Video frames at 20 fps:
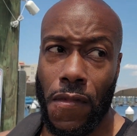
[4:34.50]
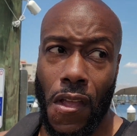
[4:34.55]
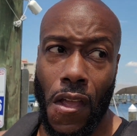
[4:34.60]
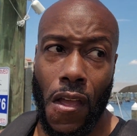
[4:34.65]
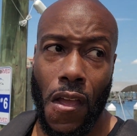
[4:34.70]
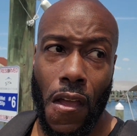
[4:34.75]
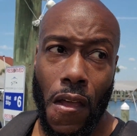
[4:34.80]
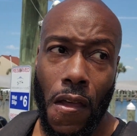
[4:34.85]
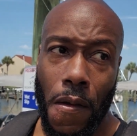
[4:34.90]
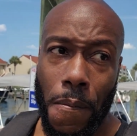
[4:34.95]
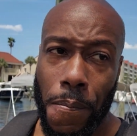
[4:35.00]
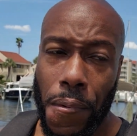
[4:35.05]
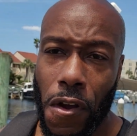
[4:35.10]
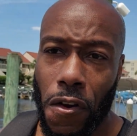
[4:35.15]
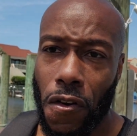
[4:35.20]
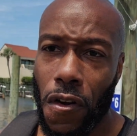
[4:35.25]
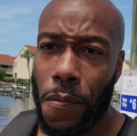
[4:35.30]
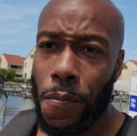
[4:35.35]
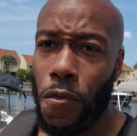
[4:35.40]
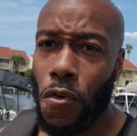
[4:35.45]
period and
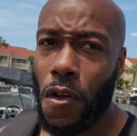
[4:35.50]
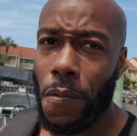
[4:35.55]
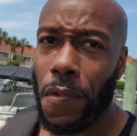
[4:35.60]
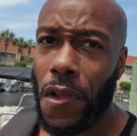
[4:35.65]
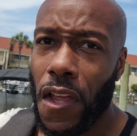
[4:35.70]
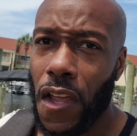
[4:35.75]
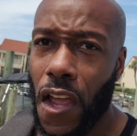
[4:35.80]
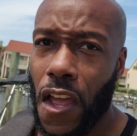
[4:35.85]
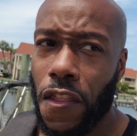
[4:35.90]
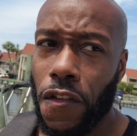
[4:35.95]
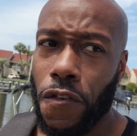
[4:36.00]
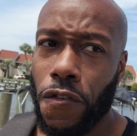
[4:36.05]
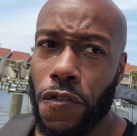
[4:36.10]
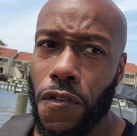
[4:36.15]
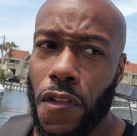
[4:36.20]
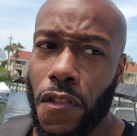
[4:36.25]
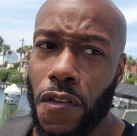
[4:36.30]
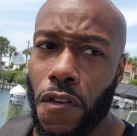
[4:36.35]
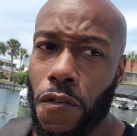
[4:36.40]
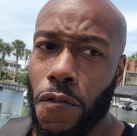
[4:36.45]
point blank. And
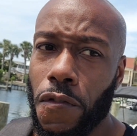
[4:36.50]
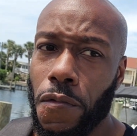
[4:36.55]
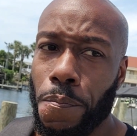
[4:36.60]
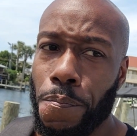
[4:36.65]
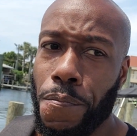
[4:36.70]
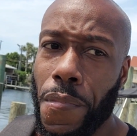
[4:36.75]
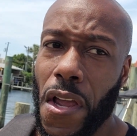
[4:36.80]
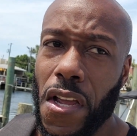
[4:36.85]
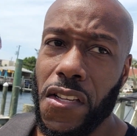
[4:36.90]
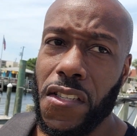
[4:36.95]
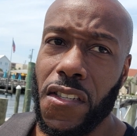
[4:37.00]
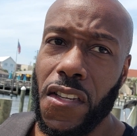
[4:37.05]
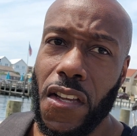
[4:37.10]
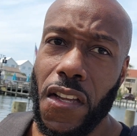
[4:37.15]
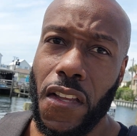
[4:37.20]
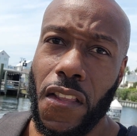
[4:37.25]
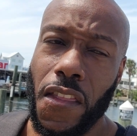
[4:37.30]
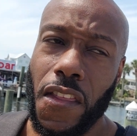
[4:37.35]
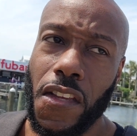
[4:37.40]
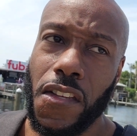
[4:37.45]
they're basing
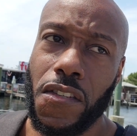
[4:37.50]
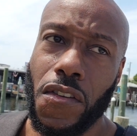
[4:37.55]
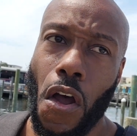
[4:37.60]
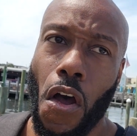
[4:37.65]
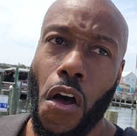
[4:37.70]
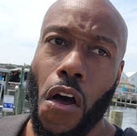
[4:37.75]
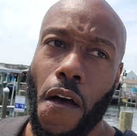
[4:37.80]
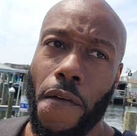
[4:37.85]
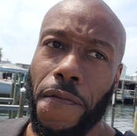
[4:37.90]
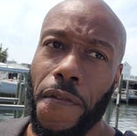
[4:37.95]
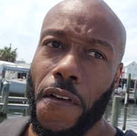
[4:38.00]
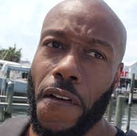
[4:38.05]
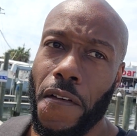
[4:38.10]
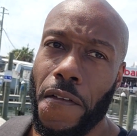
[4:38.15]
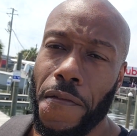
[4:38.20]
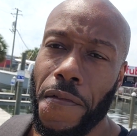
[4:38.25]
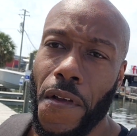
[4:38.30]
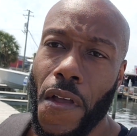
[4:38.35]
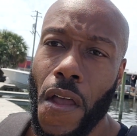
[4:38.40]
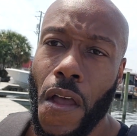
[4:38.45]
this off of
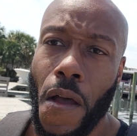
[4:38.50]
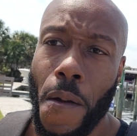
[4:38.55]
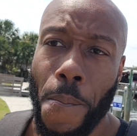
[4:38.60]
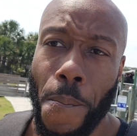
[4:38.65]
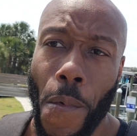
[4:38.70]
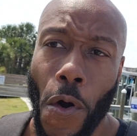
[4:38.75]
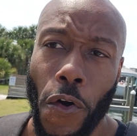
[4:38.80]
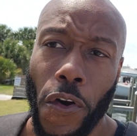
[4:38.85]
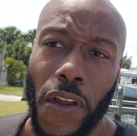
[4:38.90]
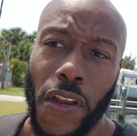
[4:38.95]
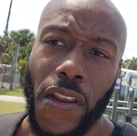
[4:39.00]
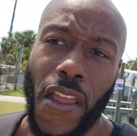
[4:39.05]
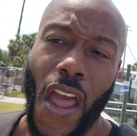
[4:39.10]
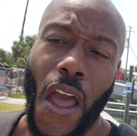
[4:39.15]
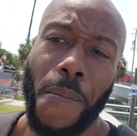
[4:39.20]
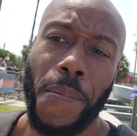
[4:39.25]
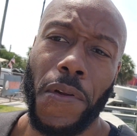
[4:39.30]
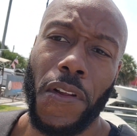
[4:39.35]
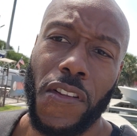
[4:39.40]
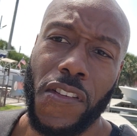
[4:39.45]
market
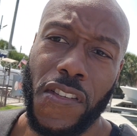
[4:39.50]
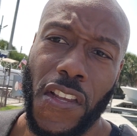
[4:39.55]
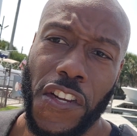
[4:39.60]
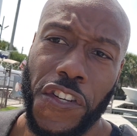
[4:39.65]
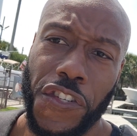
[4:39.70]
capitalization.